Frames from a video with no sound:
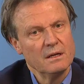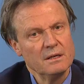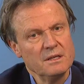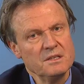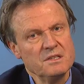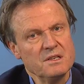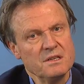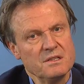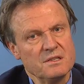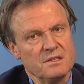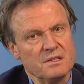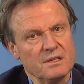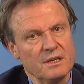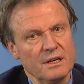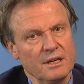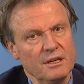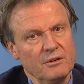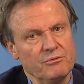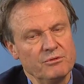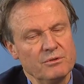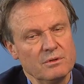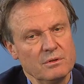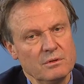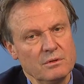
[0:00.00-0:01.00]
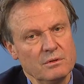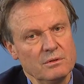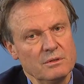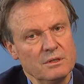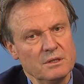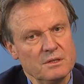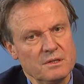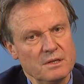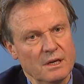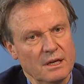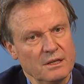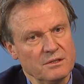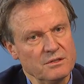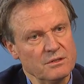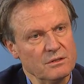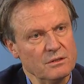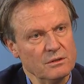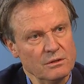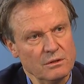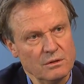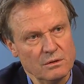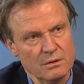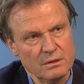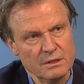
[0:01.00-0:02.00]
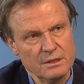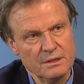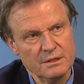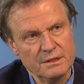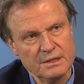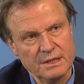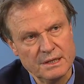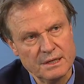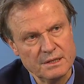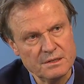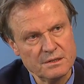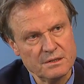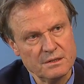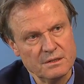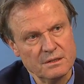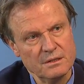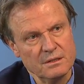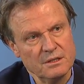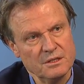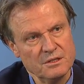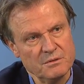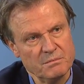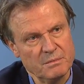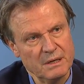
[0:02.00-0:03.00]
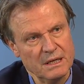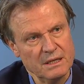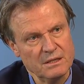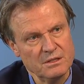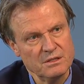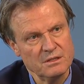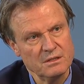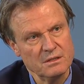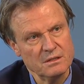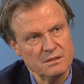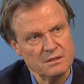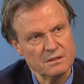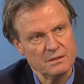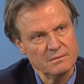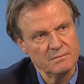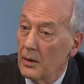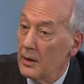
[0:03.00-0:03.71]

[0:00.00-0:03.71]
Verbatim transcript: And is it safe to do this acetylcholine test in these patients?